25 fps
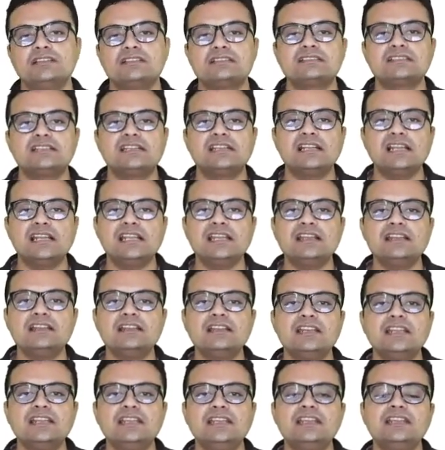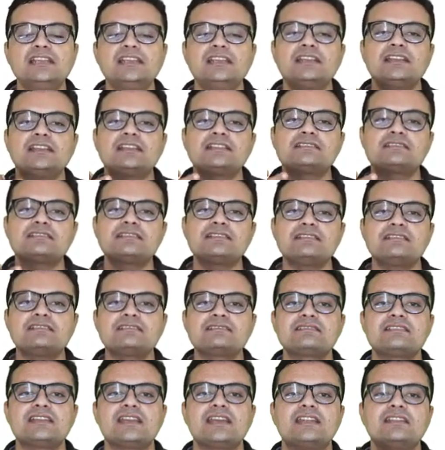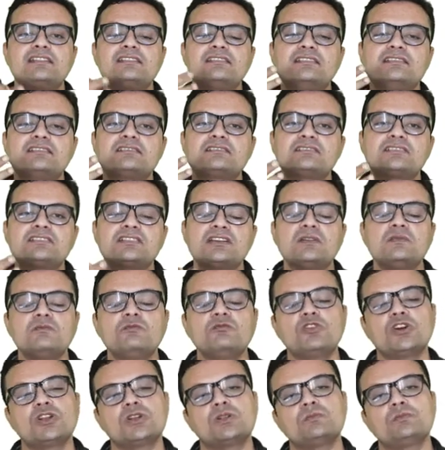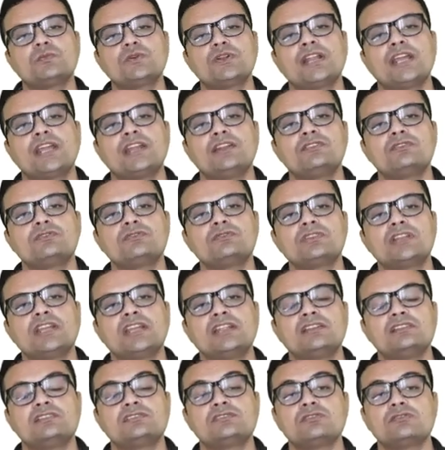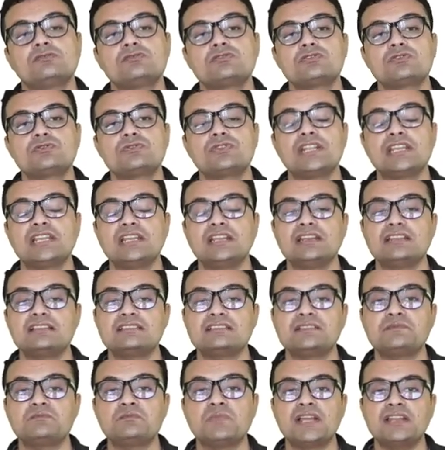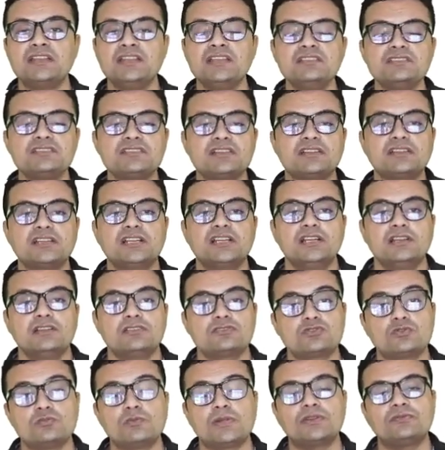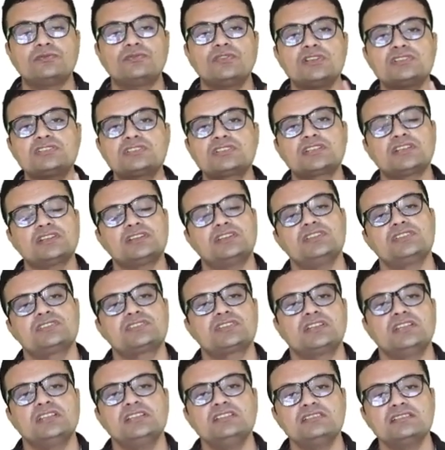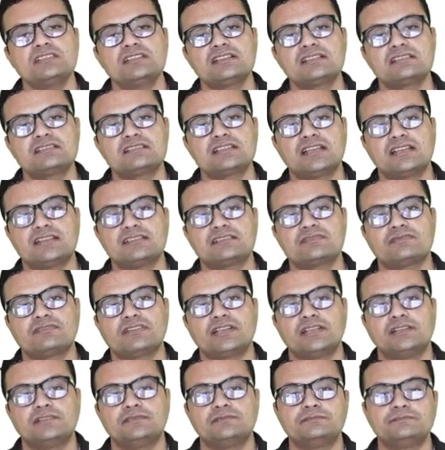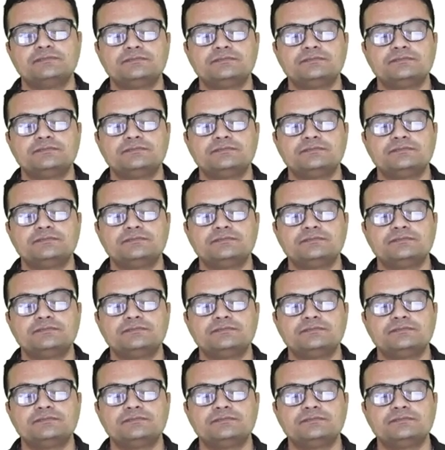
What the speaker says: this clearly says that this term 1 upon n root n is also decreasing by nature. So my first condition is satisfied.